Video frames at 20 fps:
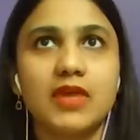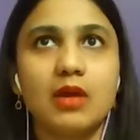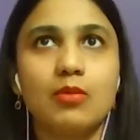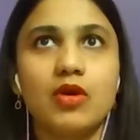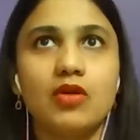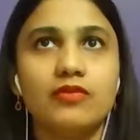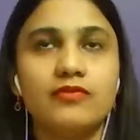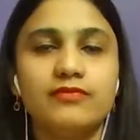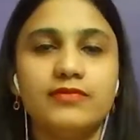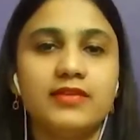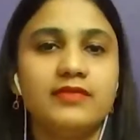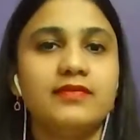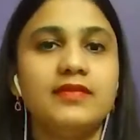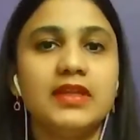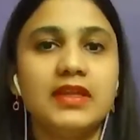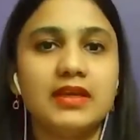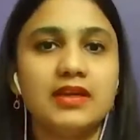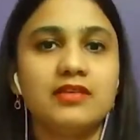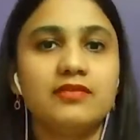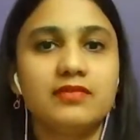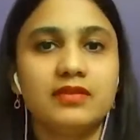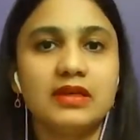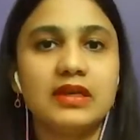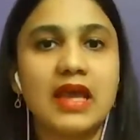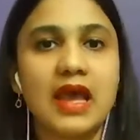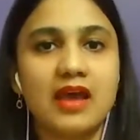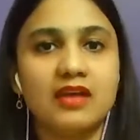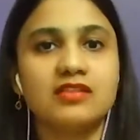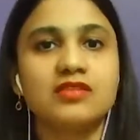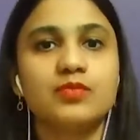about 15
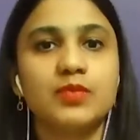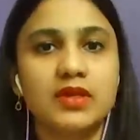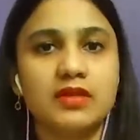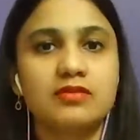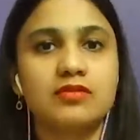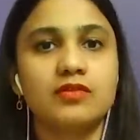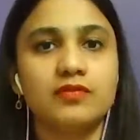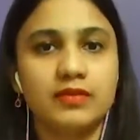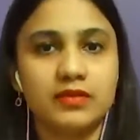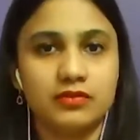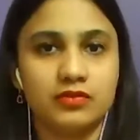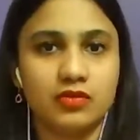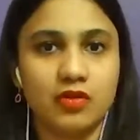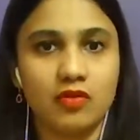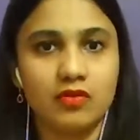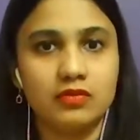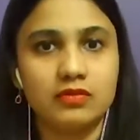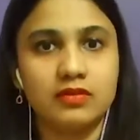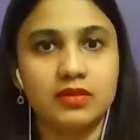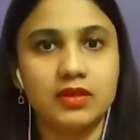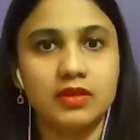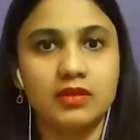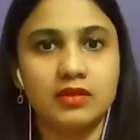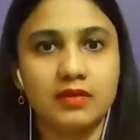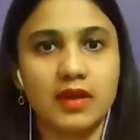different aspects of astrology,